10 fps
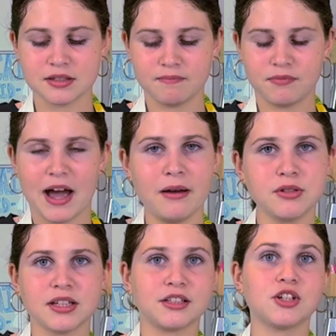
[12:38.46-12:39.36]
I was
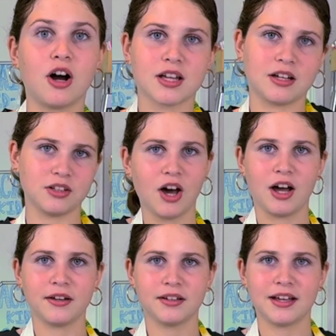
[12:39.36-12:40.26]
like talking a lot
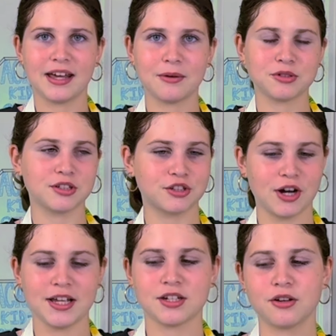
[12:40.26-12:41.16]
and I was trying
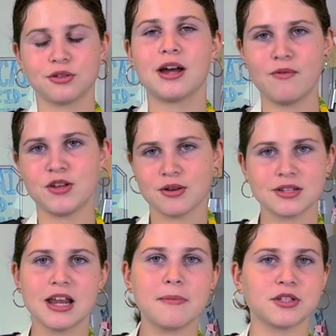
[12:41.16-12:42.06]
to go through every single
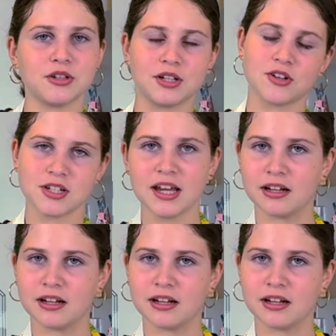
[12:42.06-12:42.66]
step so you understand.